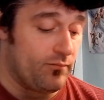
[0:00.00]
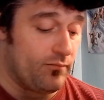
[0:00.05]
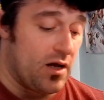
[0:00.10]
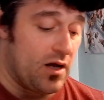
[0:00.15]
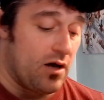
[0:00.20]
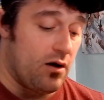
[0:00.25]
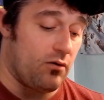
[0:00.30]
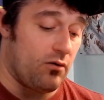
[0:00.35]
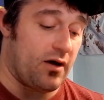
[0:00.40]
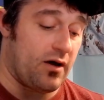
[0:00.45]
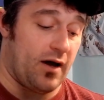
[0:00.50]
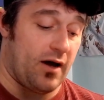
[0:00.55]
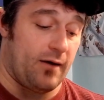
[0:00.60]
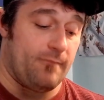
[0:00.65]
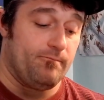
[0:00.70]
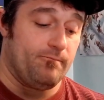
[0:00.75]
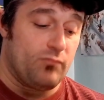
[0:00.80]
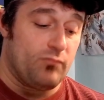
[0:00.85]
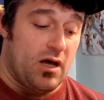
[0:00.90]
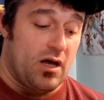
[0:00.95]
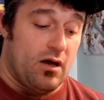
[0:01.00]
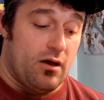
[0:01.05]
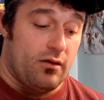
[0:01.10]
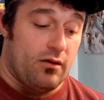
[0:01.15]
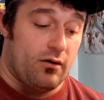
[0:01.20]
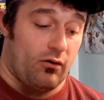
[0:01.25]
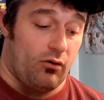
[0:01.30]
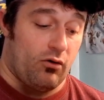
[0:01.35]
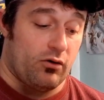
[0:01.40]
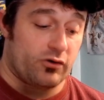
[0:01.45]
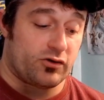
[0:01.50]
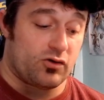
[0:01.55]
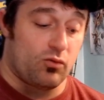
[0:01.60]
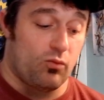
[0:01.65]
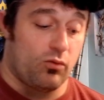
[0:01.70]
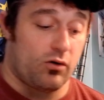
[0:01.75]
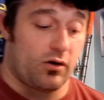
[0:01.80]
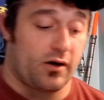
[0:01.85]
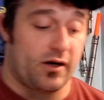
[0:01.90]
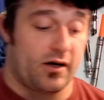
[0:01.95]
Okay, they're also
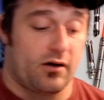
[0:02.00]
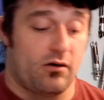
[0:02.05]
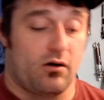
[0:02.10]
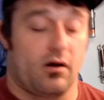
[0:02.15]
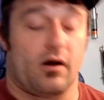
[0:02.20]
working on